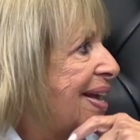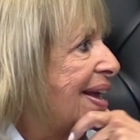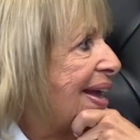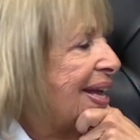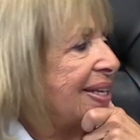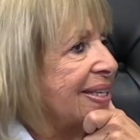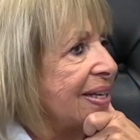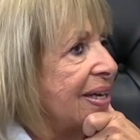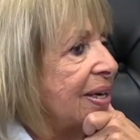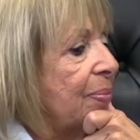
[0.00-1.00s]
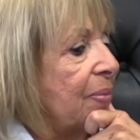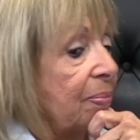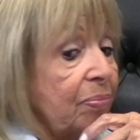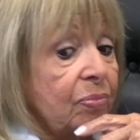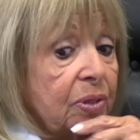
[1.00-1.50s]
And
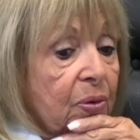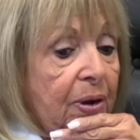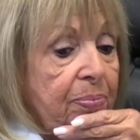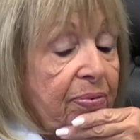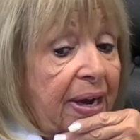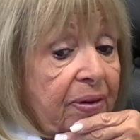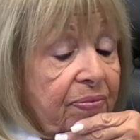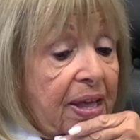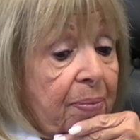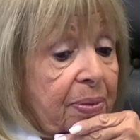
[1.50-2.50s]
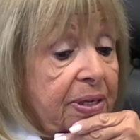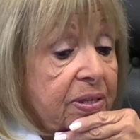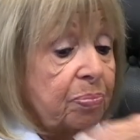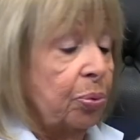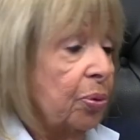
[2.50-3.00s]
I'm really quite proud of that, but it's
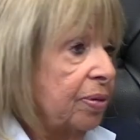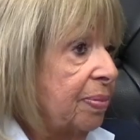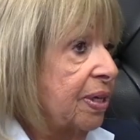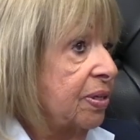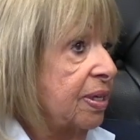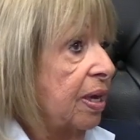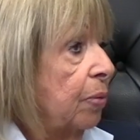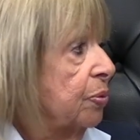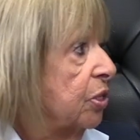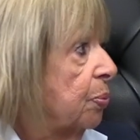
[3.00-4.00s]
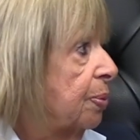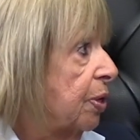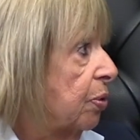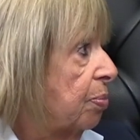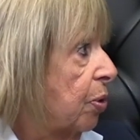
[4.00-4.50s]
important because it helps us when we
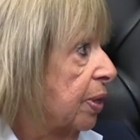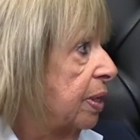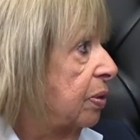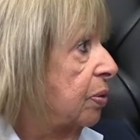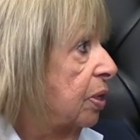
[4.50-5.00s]
go to market.